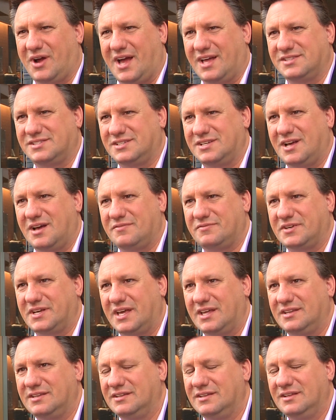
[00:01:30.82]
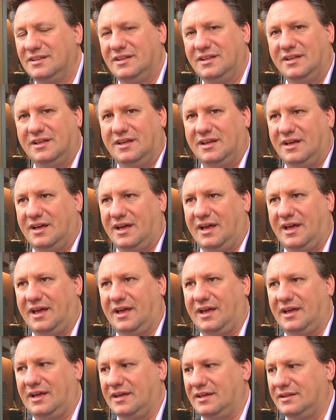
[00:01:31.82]
had CF again.
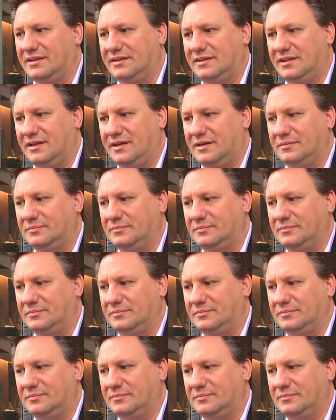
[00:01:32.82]
And